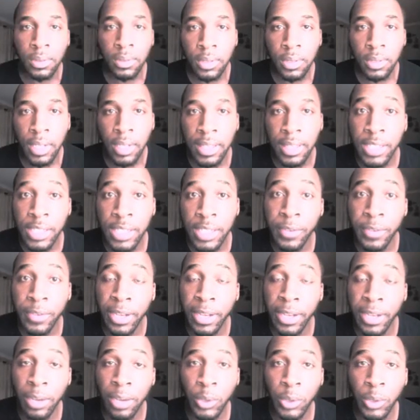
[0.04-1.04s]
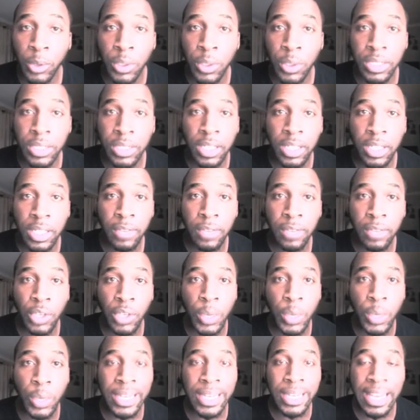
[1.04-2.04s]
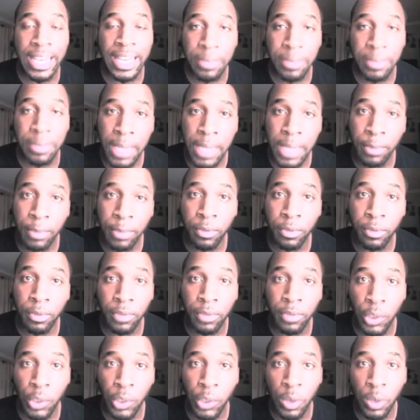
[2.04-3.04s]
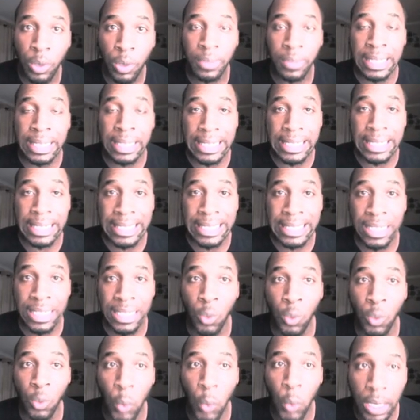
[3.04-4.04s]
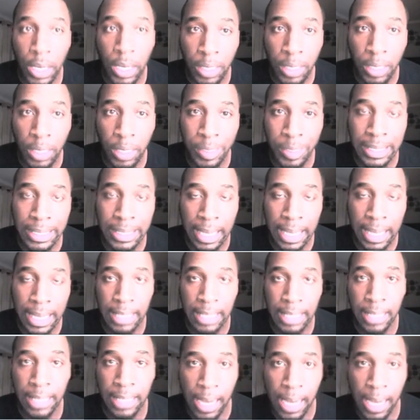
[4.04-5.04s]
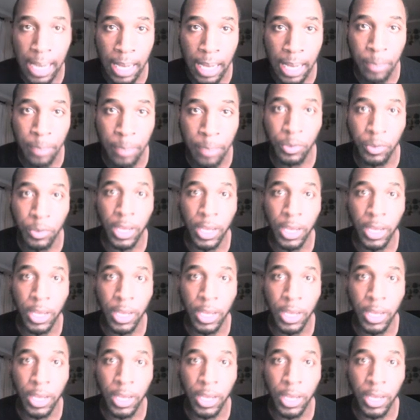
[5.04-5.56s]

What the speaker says: In this video, I'm going to give you an in-depth review of Easy1Up.com.